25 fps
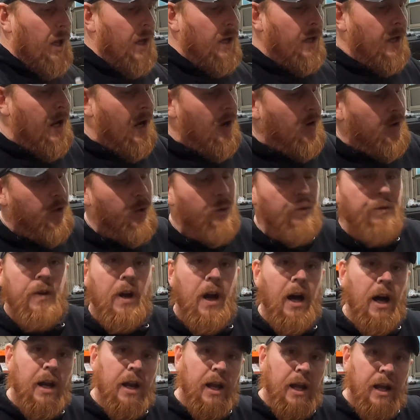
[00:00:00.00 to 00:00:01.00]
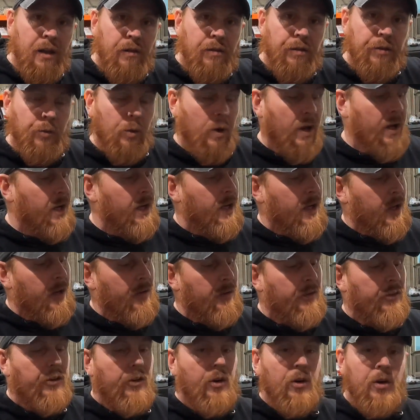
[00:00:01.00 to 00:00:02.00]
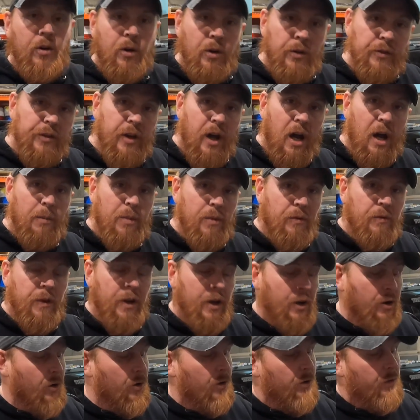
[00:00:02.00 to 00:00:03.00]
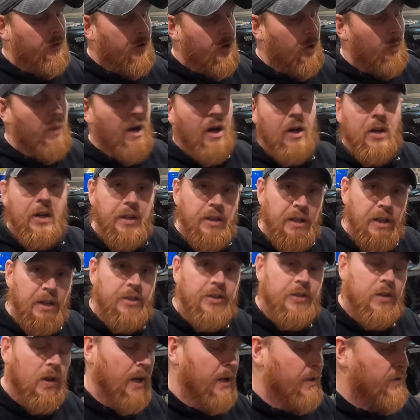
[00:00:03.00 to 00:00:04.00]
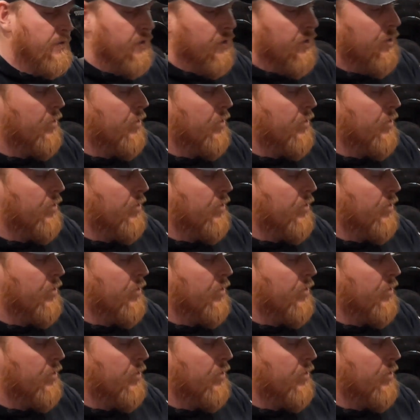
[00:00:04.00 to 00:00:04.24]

And now you've got a threaded insert on top of here to mount a ditch light